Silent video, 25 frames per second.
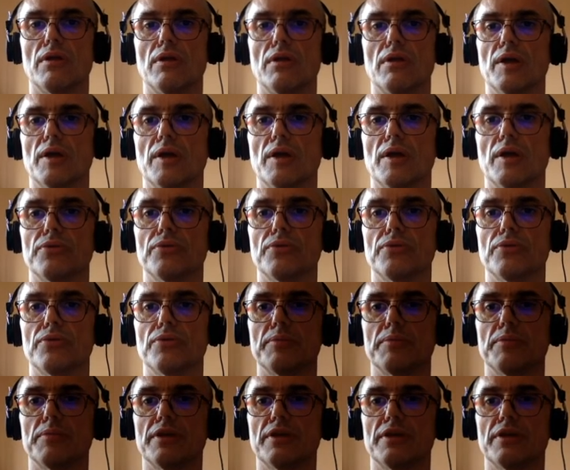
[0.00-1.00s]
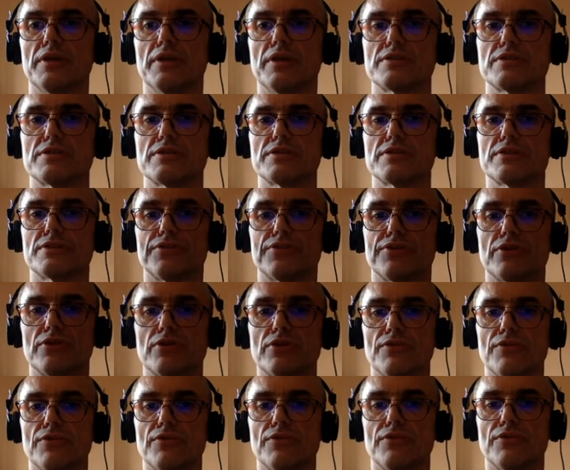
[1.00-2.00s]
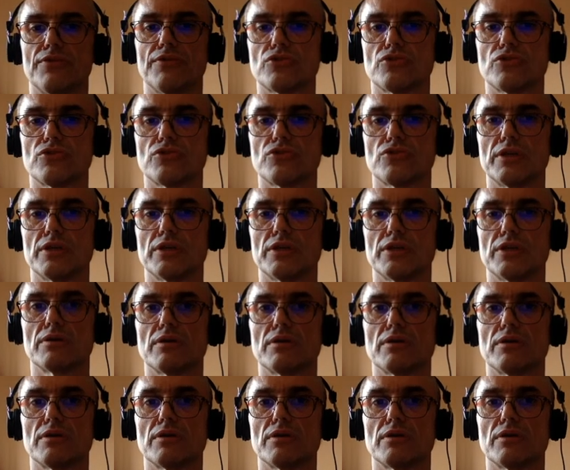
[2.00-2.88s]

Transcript: I put them in the center of the screen.